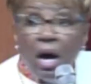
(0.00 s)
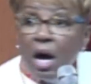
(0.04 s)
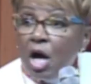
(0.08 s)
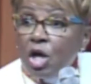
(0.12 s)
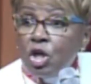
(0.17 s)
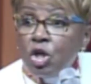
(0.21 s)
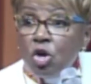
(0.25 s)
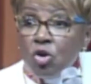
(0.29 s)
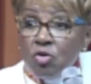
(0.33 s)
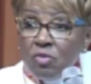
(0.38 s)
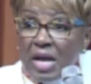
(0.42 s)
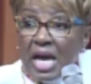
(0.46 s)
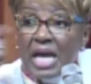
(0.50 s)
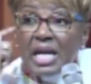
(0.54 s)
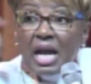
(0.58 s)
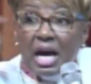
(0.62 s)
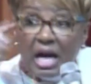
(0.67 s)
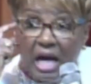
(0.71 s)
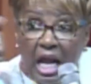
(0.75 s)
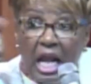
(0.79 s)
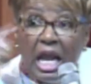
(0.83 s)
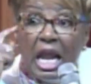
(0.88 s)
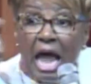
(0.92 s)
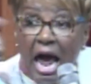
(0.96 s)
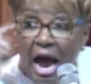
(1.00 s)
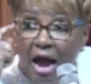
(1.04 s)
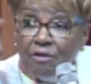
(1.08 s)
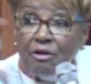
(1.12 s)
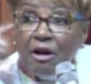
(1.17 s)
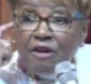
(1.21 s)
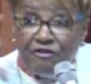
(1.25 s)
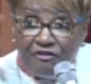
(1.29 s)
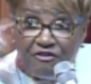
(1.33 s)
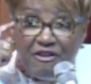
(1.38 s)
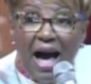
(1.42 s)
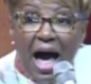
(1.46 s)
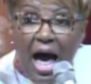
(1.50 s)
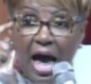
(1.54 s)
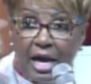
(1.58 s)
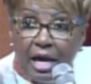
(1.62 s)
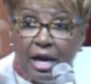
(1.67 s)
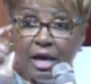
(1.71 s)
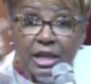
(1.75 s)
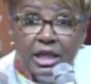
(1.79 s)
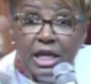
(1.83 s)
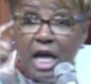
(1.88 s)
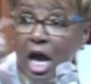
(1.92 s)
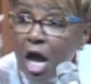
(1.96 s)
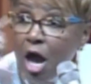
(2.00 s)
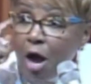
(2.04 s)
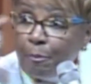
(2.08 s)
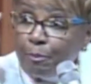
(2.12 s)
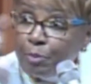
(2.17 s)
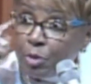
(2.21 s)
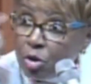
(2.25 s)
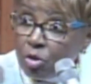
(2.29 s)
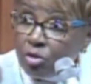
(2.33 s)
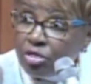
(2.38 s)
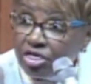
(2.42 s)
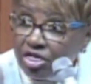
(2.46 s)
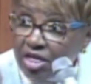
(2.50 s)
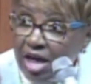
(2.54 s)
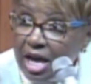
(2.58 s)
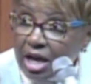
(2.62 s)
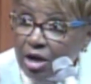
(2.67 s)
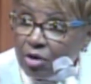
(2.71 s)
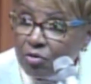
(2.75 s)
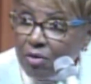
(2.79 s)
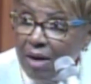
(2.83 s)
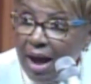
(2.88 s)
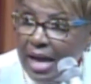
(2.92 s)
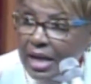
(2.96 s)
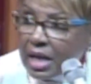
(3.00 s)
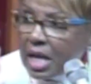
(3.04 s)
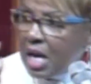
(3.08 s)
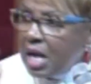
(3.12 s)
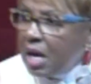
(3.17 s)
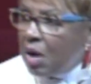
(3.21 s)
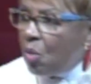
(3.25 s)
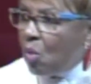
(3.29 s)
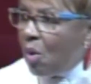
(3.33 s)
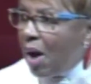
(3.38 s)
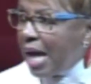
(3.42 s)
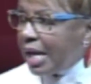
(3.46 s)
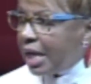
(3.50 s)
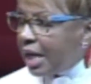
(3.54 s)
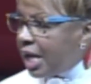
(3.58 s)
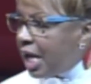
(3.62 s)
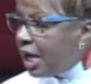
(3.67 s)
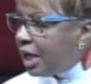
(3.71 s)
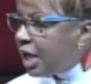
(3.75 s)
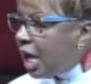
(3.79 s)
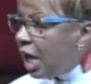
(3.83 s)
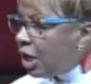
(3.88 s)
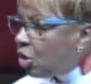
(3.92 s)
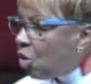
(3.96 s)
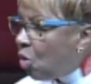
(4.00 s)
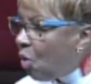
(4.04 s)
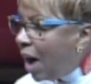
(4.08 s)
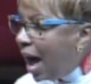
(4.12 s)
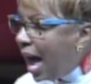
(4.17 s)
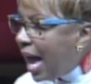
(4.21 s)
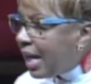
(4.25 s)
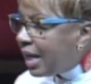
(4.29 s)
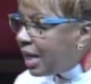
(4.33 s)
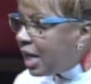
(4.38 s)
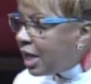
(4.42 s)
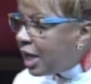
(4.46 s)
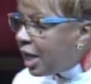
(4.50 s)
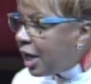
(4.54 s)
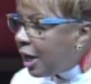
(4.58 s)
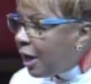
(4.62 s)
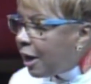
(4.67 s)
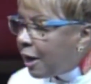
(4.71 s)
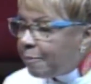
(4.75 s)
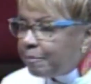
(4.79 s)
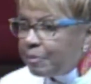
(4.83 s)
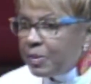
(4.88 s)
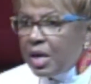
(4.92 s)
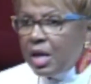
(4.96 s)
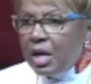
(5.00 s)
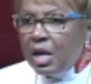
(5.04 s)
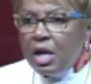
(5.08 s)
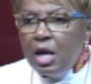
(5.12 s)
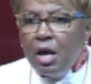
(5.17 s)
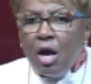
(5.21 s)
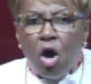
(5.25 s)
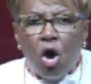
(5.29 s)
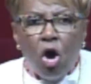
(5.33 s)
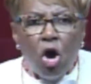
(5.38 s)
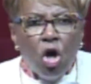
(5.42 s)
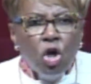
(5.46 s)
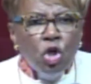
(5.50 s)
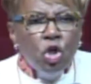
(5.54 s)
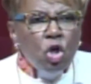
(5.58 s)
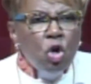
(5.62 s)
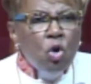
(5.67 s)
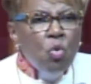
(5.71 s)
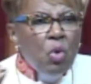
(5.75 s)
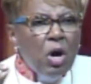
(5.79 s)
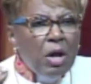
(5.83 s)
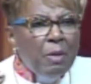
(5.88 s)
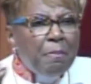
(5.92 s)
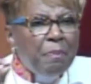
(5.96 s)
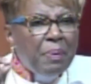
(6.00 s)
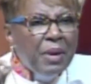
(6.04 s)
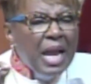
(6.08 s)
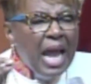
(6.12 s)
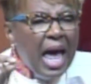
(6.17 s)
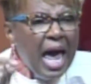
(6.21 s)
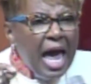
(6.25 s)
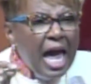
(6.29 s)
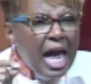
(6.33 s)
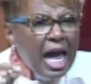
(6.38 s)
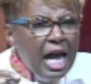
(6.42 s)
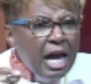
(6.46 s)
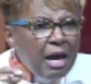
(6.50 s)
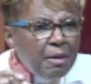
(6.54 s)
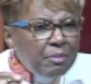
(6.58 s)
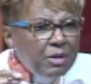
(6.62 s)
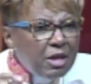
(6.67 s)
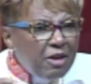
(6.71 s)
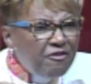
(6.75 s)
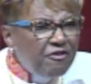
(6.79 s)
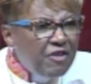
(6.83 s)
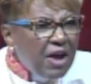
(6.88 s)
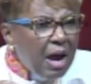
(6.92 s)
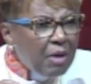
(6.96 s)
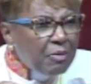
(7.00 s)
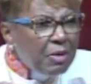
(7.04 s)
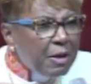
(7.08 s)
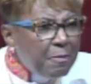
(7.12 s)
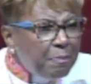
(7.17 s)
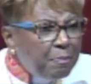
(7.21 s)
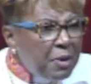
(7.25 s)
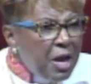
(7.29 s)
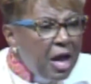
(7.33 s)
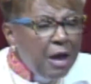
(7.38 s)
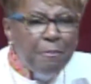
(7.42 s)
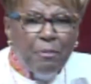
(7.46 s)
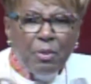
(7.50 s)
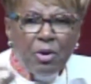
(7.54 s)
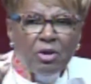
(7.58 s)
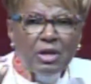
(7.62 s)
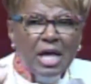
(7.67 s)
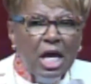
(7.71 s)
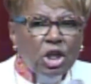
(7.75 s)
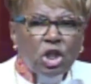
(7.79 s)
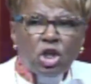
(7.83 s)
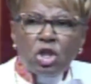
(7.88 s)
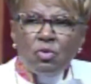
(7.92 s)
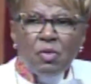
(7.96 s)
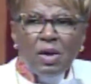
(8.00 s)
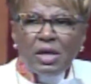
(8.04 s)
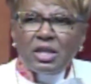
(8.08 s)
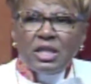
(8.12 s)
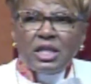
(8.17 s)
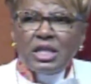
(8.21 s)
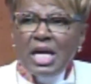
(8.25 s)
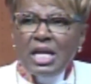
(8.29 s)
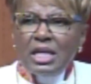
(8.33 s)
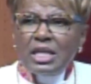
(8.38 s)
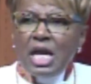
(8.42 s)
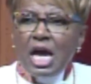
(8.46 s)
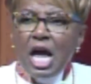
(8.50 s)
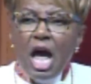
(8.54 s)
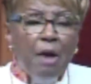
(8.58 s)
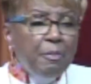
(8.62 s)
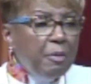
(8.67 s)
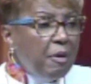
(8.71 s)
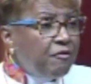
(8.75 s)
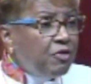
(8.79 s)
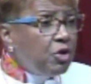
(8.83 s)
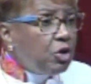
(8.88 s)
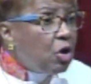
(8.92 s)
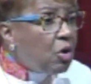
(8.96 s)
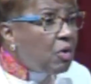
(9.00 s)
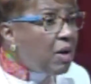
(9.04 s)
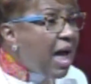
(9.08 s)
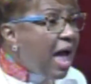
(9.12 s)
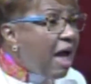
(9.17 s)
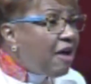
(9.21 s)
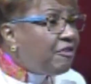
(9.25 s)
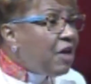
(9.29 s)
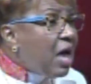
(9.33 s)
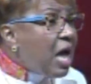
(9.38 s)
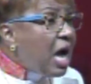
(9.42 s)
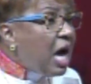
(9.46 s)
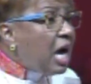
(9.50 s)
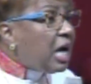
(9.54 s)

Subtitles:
You need a clarifier to help you think right. Why did it get quiet in here? You will blame the very people that you are sent to help if you don't have a